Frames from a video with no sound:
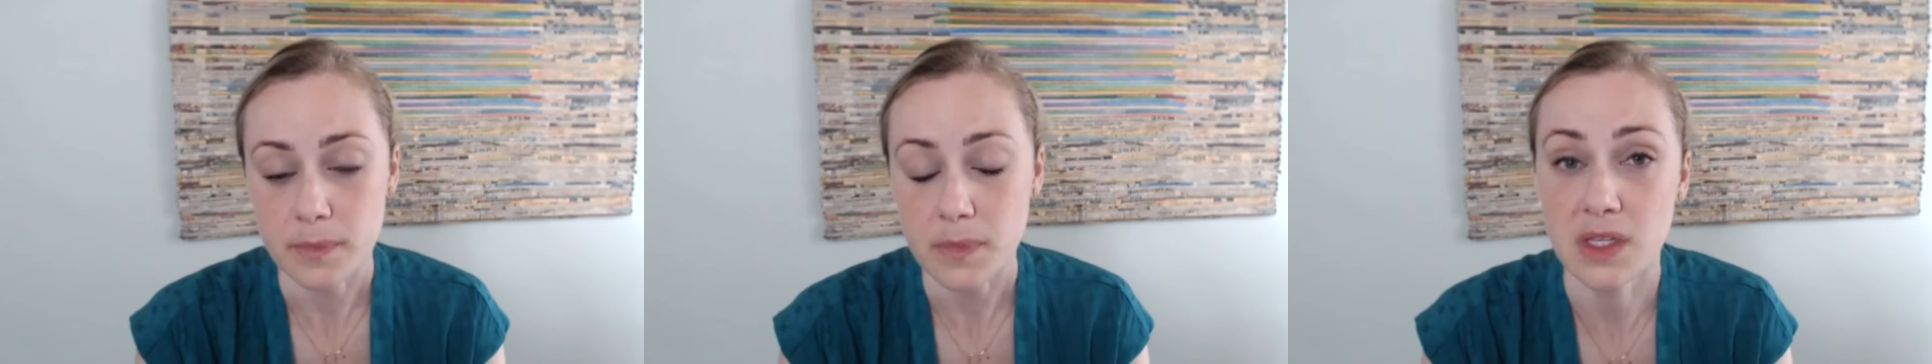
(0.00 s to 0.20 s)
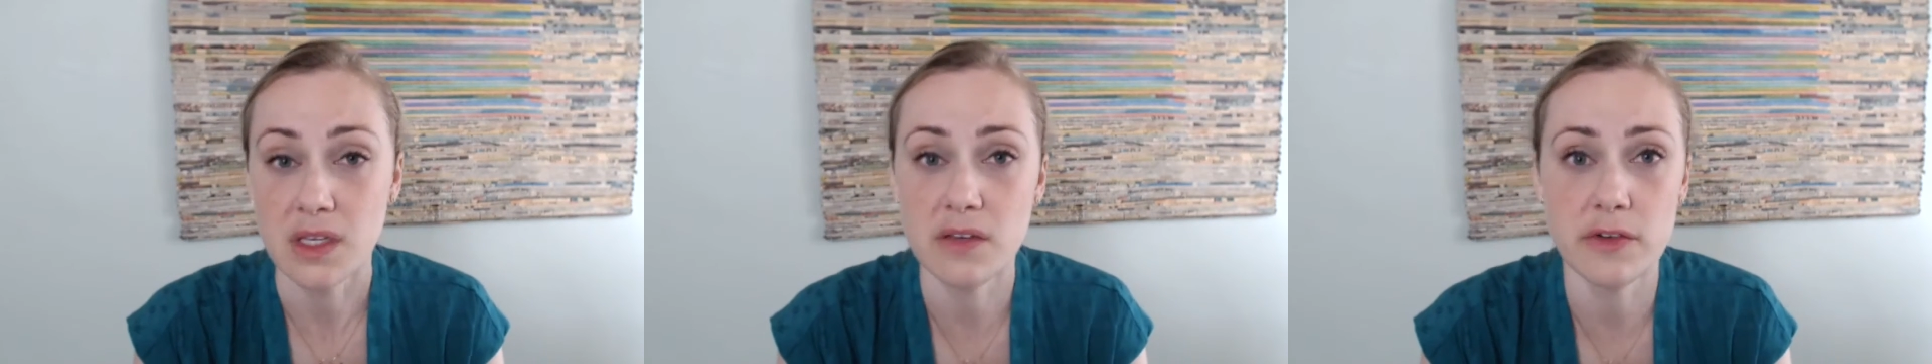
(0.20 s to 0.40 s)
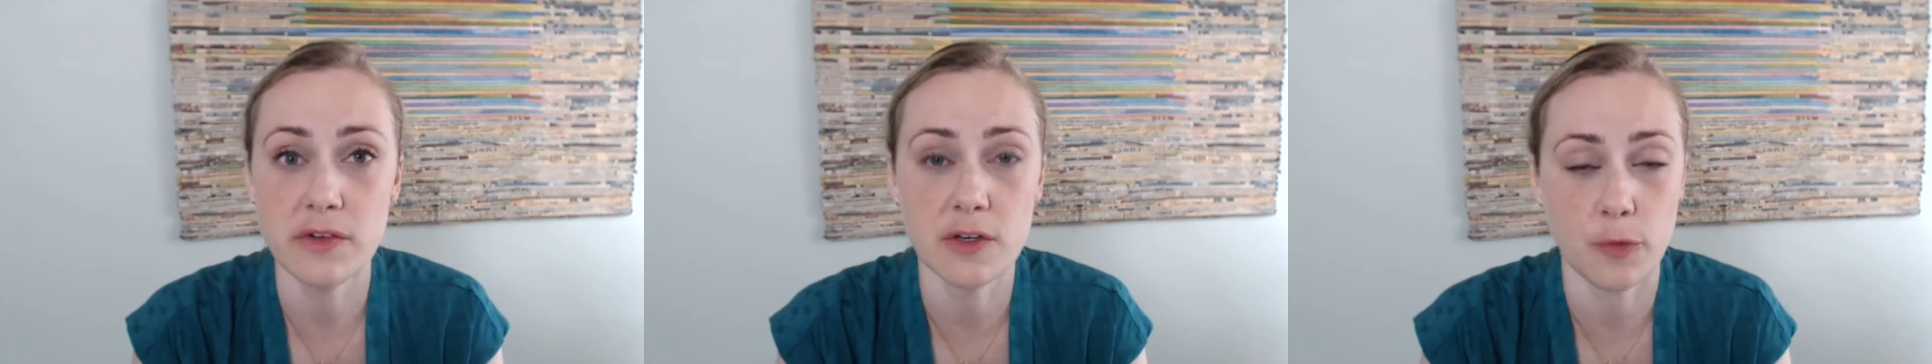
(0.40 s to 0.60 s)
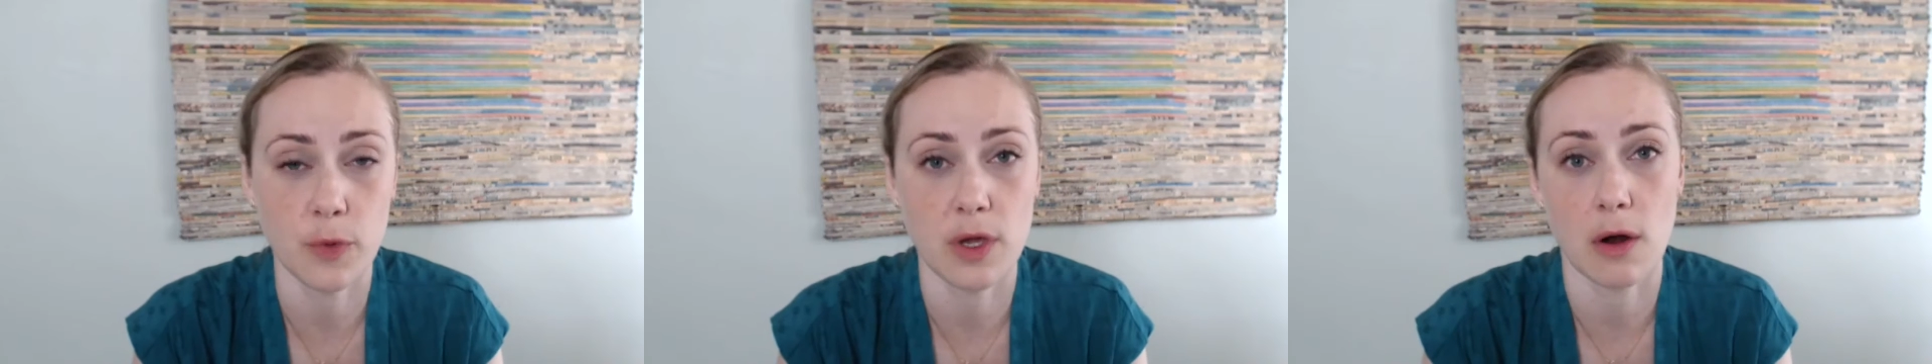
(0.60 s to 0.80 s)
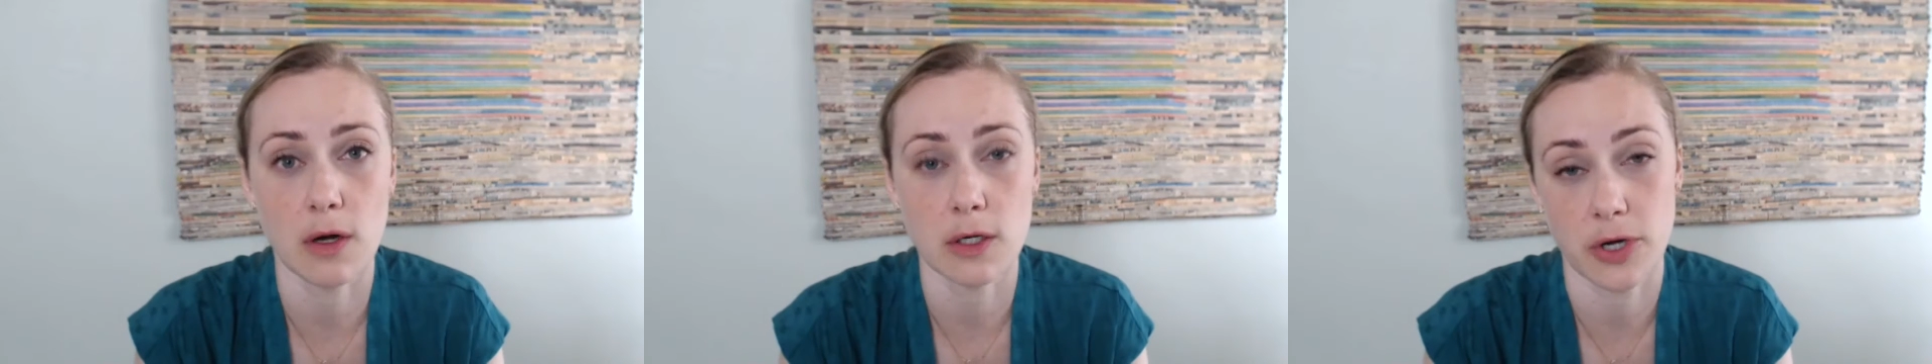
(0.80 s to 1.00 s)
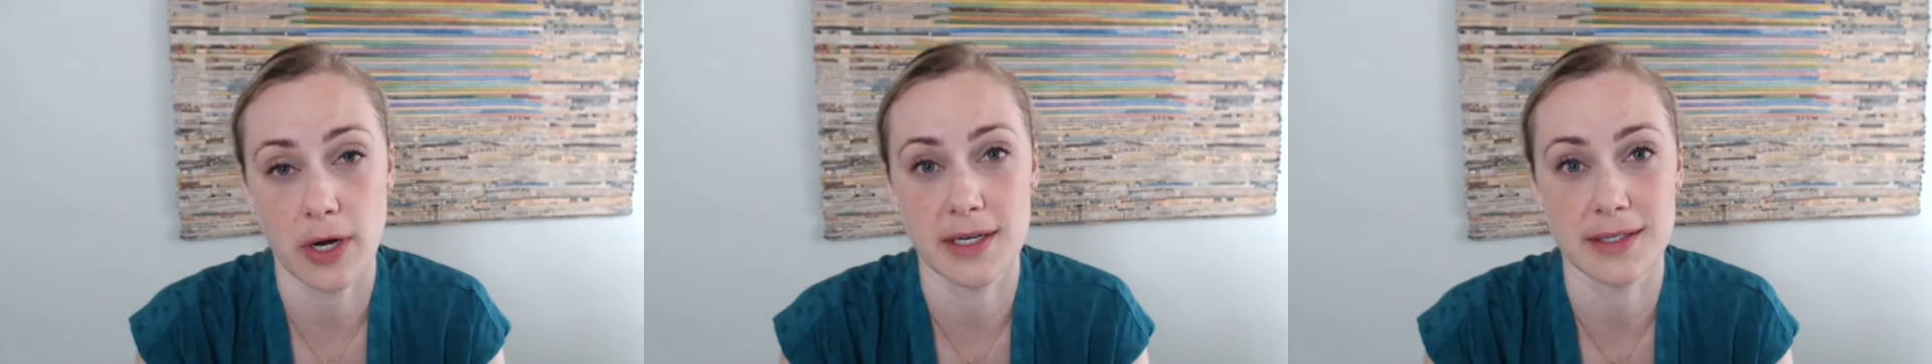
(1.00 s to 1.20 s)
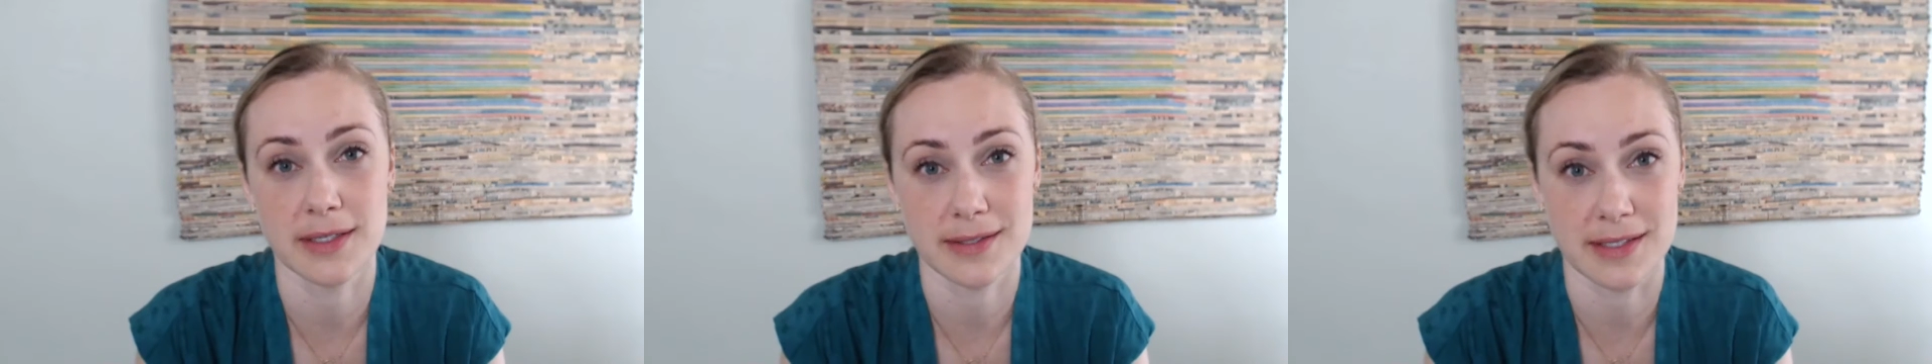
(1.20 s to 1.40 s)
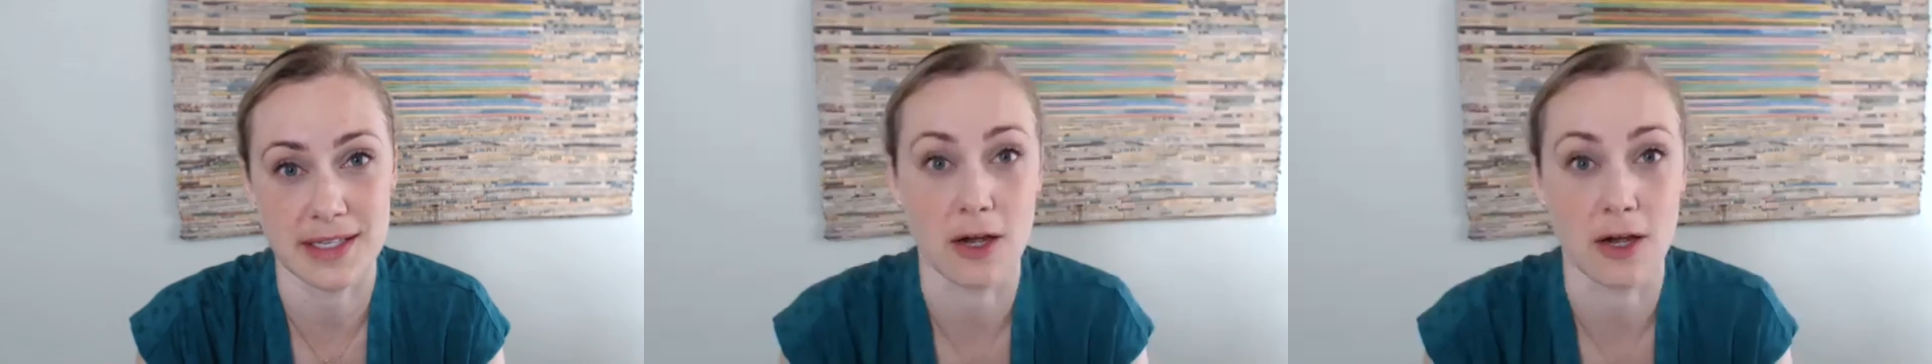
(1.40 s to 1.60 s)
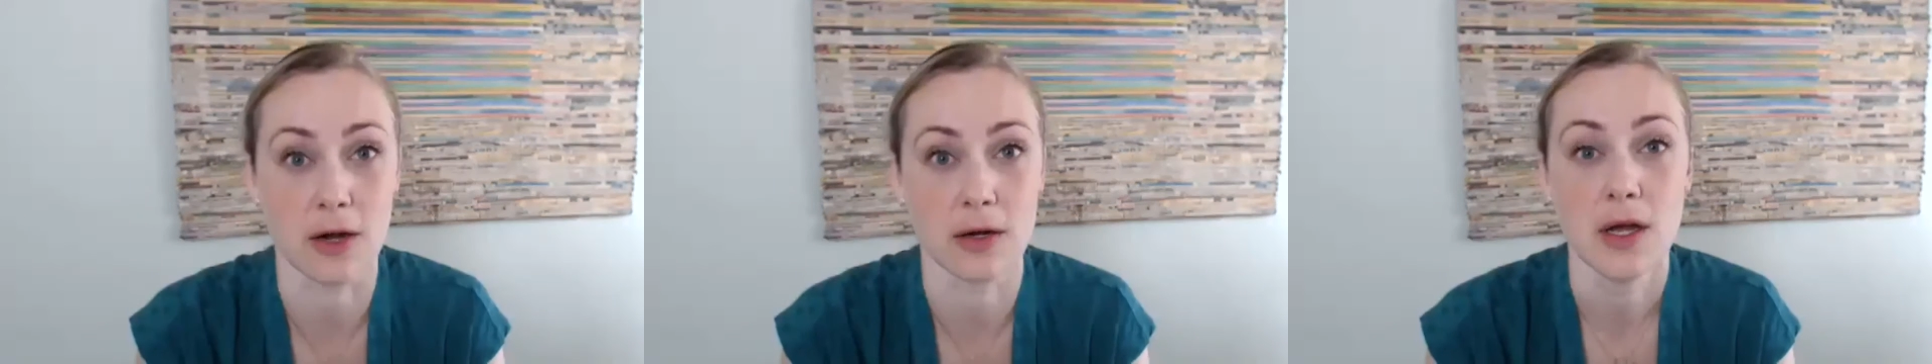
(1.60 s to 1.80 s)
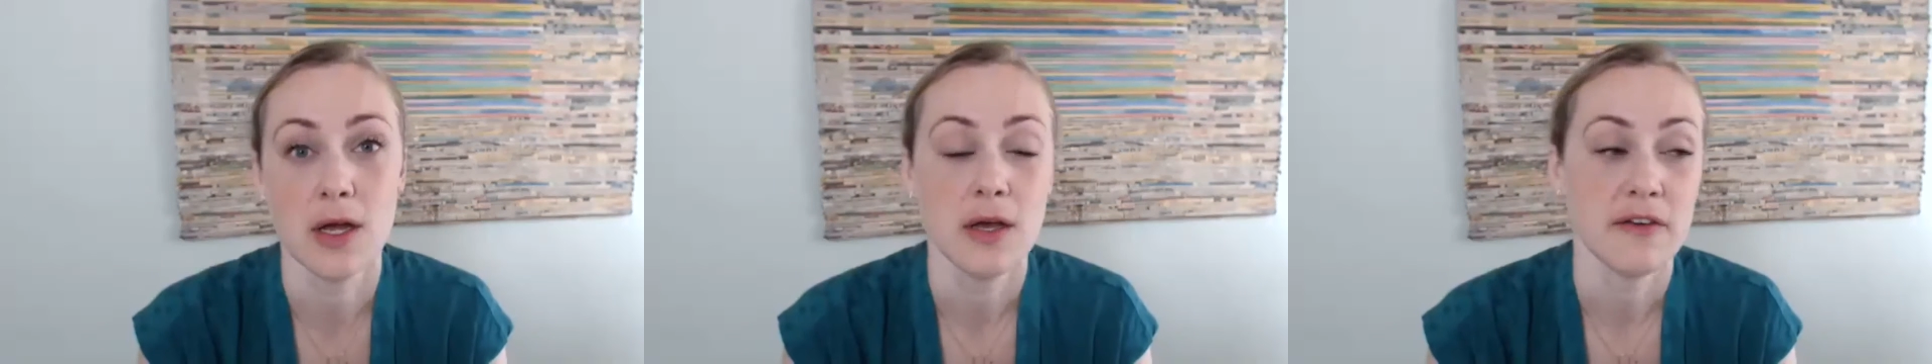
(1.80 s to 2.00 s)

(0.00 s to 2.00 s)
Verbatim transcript: even if we are trying to see our